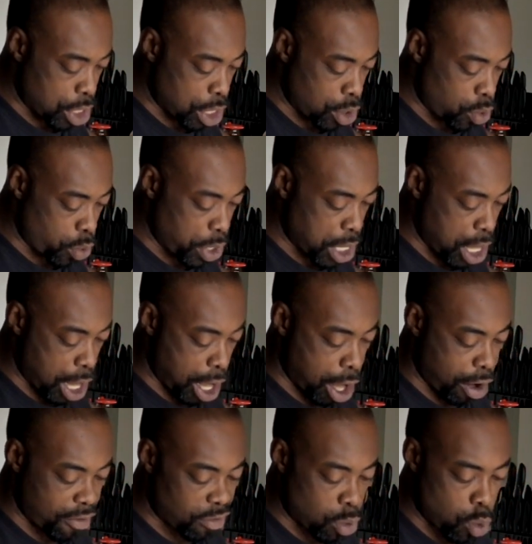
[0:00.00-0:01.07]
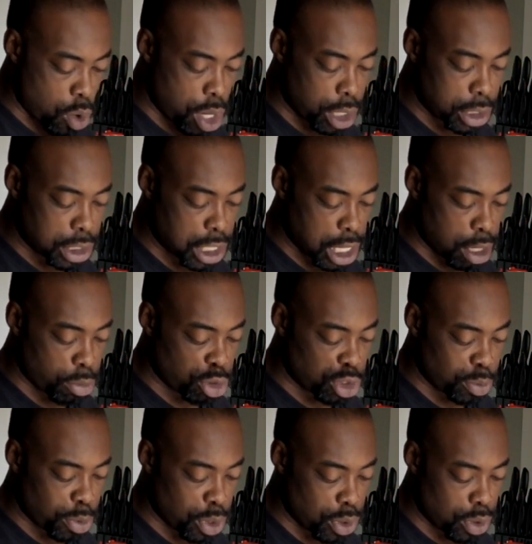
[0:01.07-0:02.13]
then we have 1
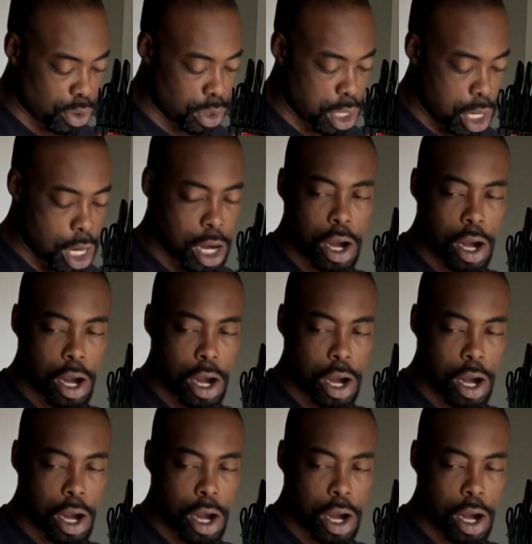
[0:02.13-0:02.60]
tablespoon